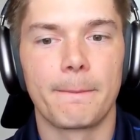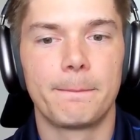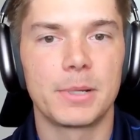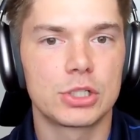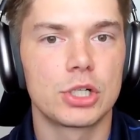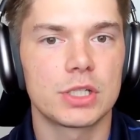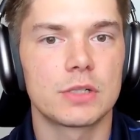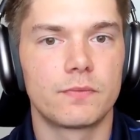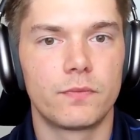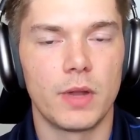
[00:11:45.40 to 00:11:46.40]
But just
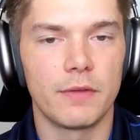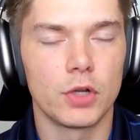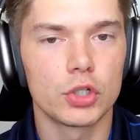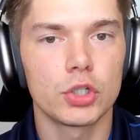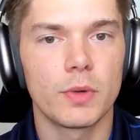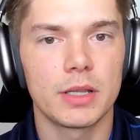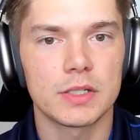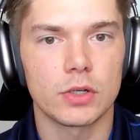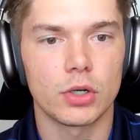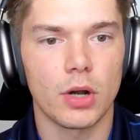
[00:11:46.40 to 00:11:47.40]
if you're doing this
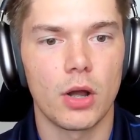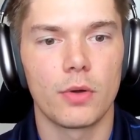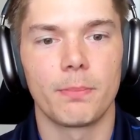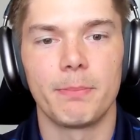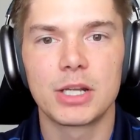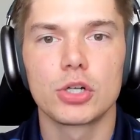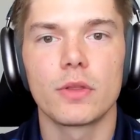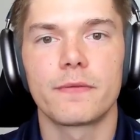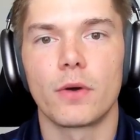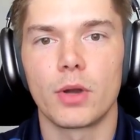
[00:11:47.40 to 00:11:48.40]
on your own, make sure
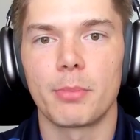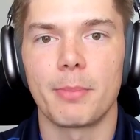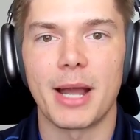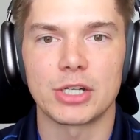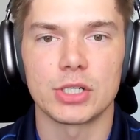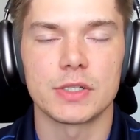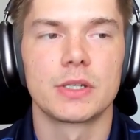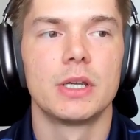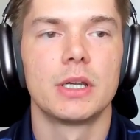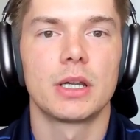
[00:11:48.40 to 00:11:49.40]
the phone number matches
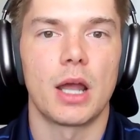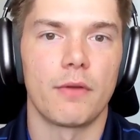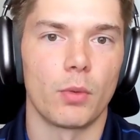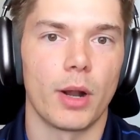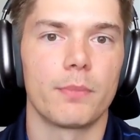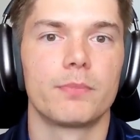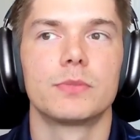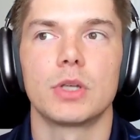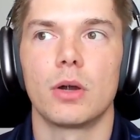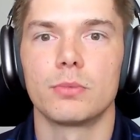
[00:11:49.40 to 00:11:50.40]
everywhere.
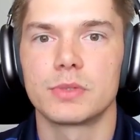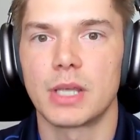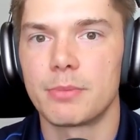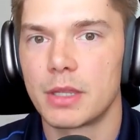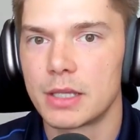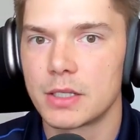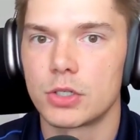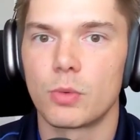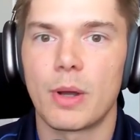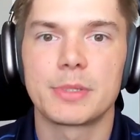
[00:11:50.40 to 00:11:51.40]
So same thing that's on
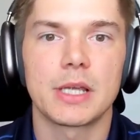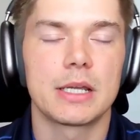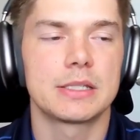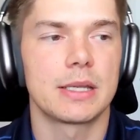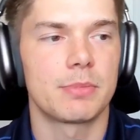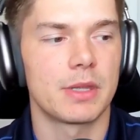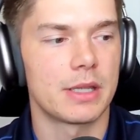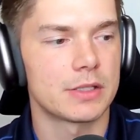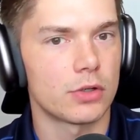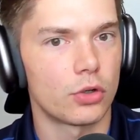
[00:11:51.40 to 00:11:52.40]
your website, same thing
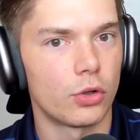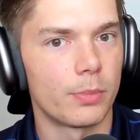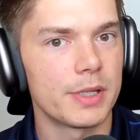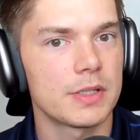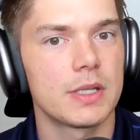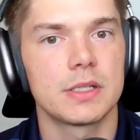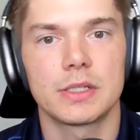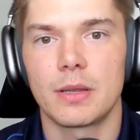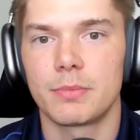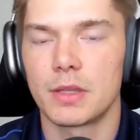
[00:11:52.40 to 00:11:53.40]
that's on Google Business,
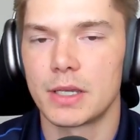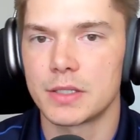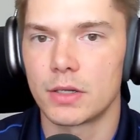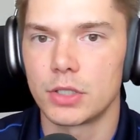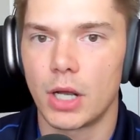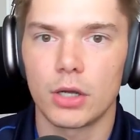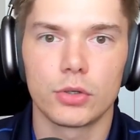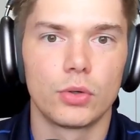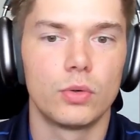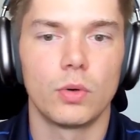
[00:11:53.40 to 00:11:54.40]
same thing that's on
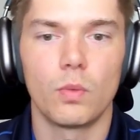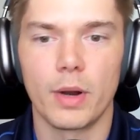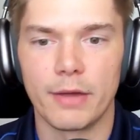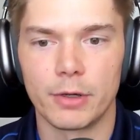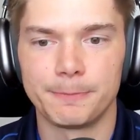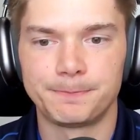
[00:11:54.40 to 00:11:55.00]
Yahoo, whatever.